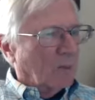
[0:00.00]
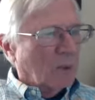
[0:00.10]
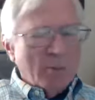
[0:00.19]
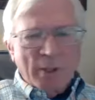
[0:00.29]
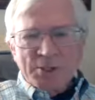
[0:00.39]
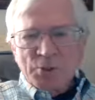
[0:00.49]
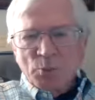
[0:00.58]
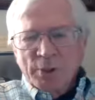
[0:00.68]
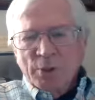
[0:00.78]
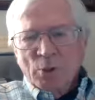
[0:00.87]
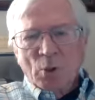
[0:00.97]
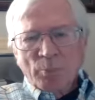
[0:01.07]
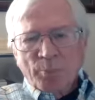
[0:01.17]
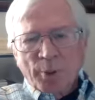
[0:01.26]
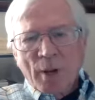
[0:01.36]
you
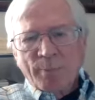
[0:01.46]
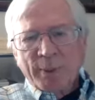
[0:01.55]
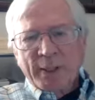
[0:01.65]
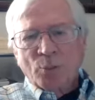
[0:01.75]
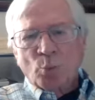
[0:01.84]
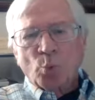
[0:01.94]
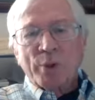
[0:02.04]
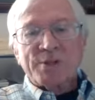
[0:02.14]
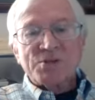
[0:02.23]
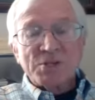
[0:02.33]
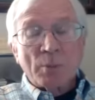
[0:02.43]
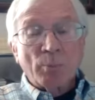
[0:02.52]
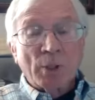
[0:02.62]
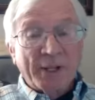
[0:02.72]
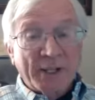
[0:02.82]
own property with
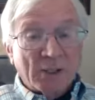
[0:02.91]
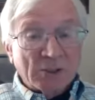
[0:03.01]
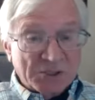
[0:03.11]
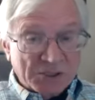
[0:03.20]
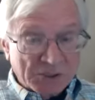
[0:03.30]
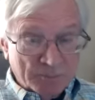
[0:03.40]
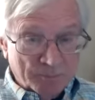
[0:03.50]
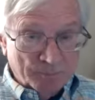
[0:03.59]
somebody else?